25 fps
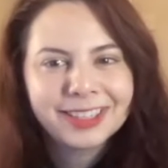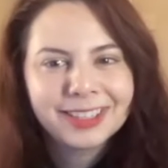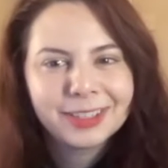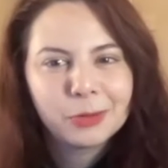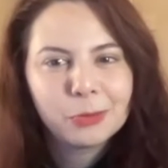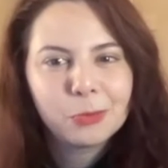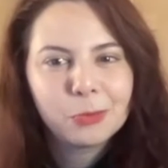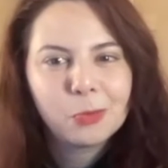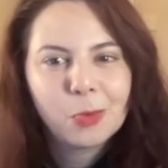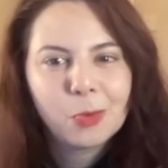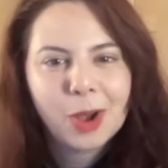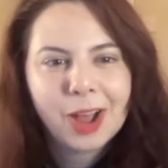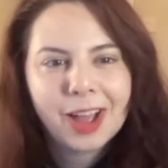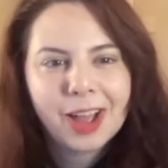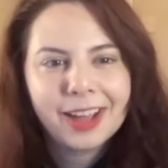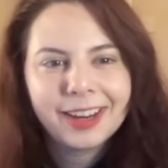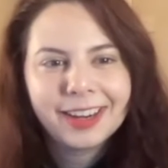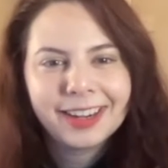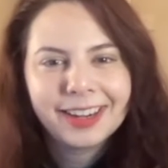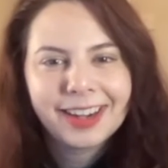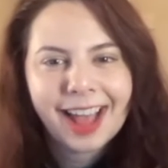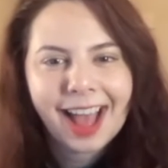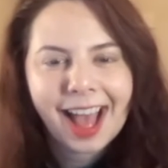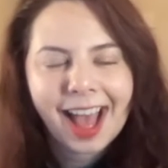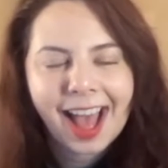
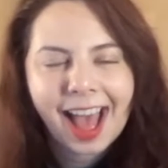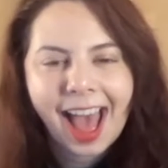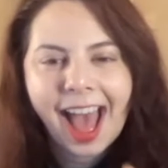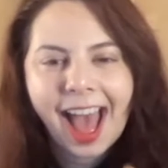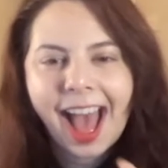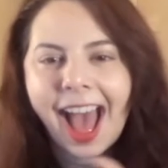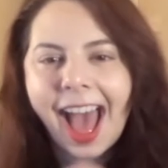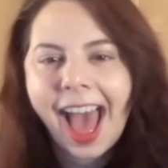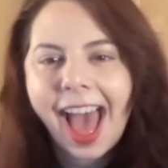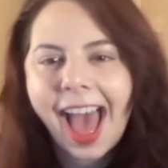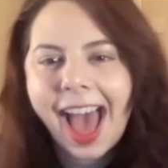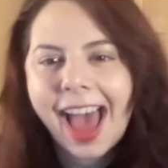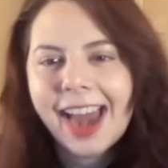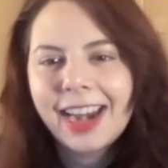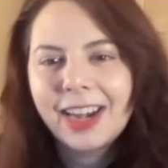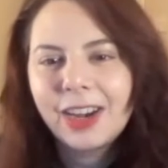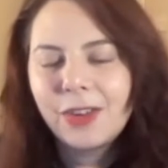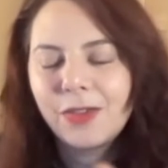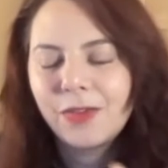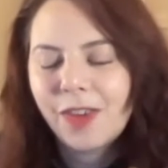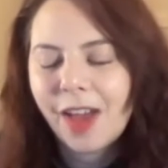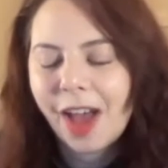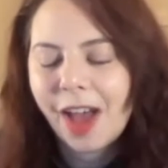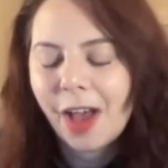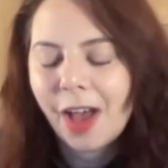what
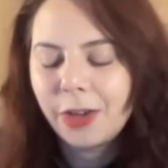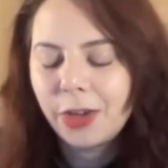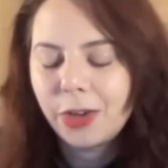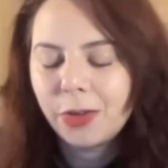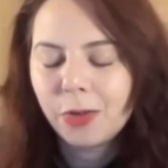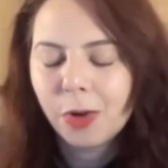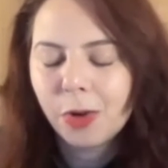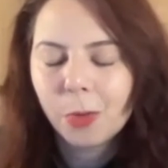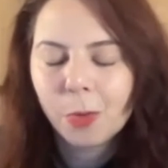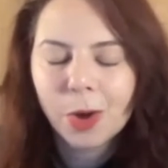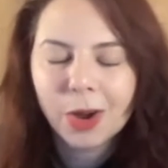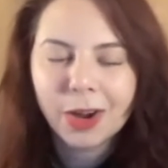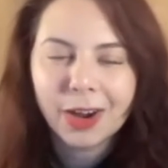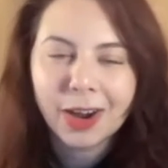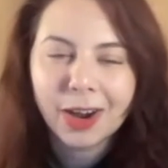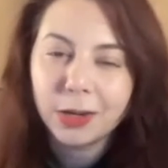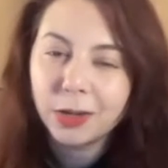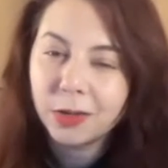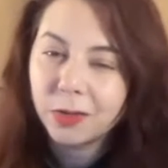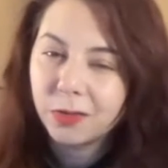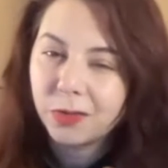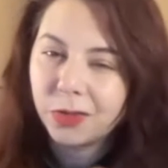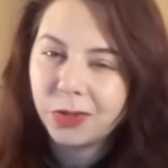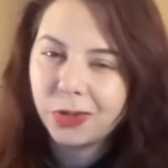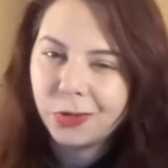added value or what kind
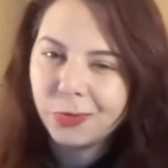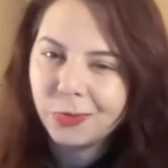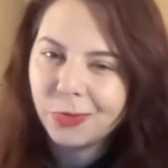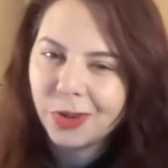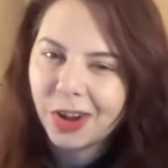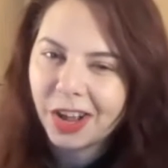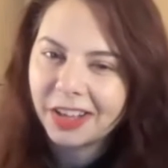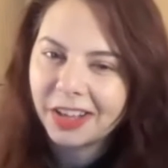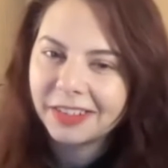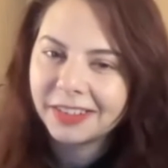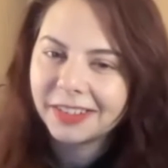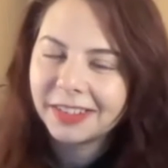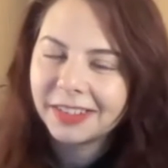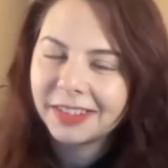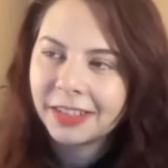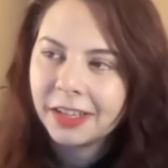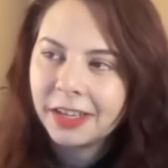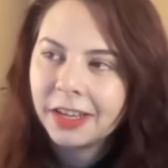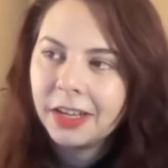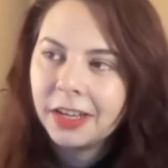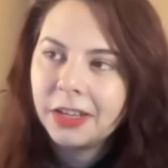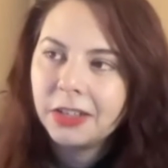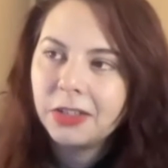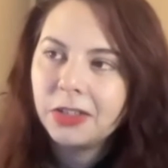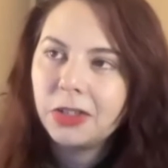of nuance
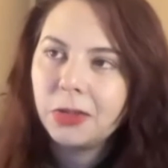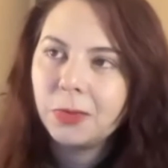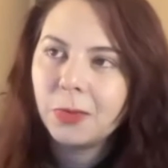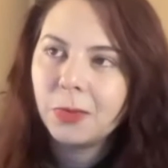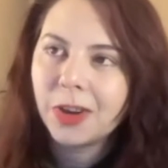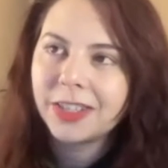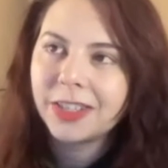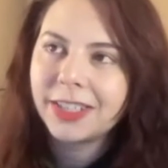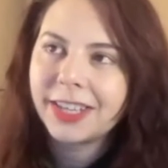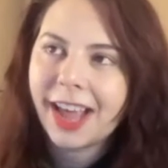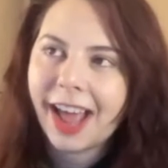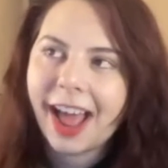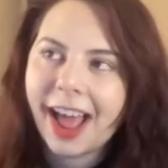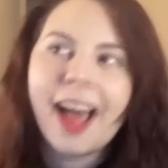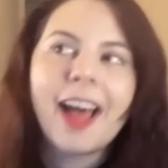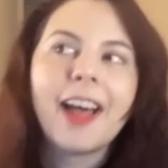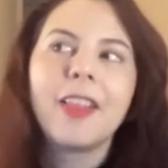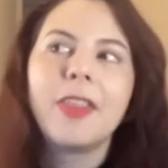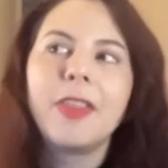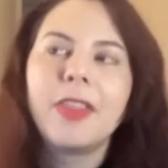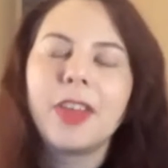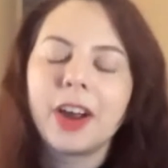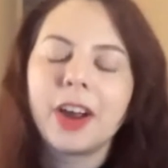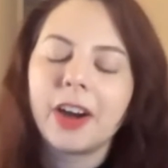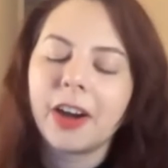do you want to
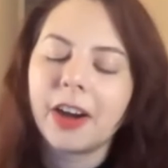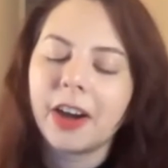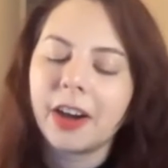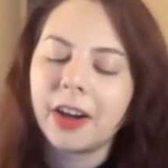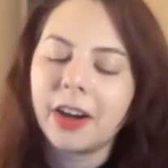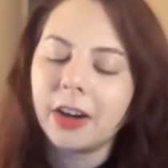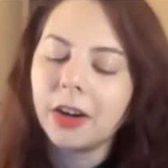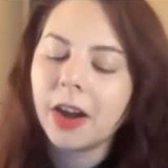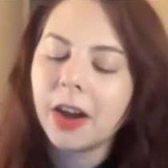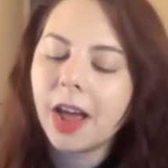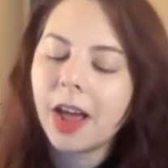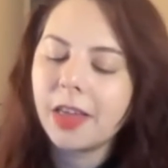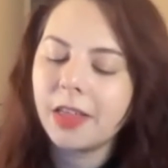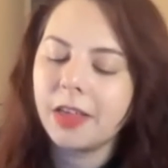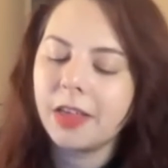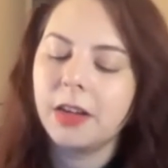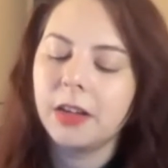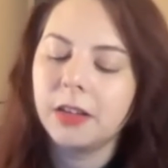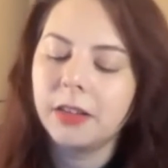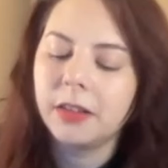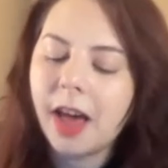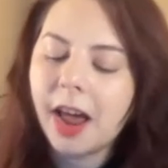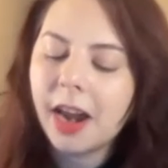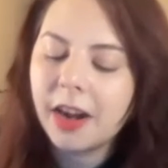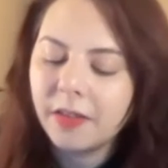add there? And I think a
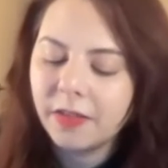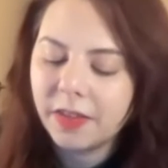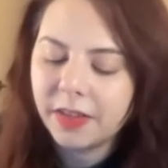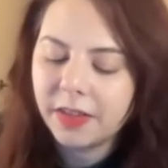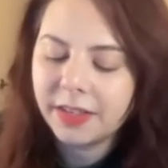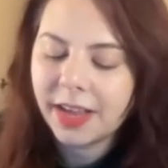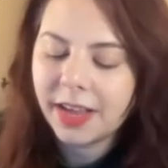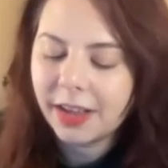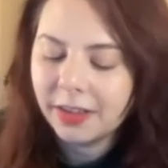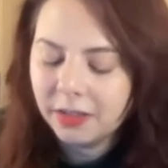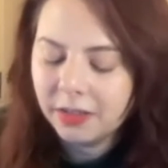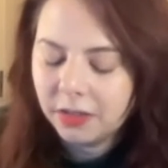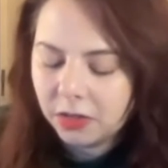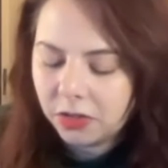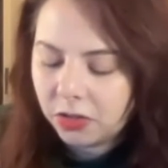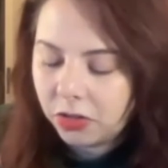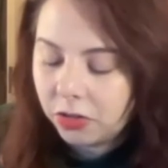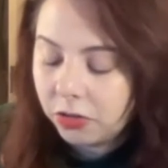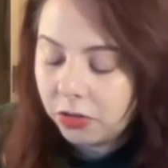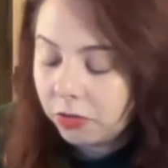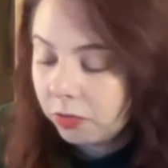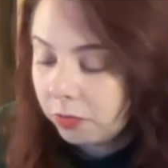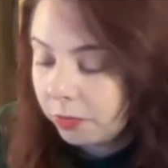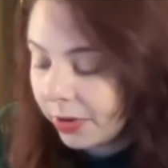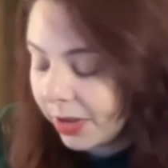lot of this has to
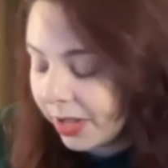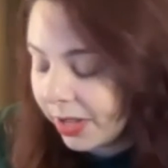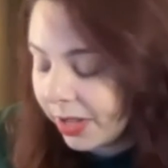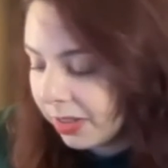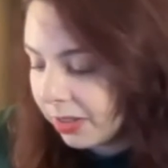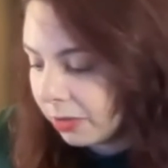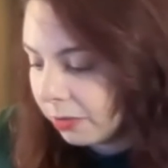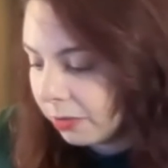do with the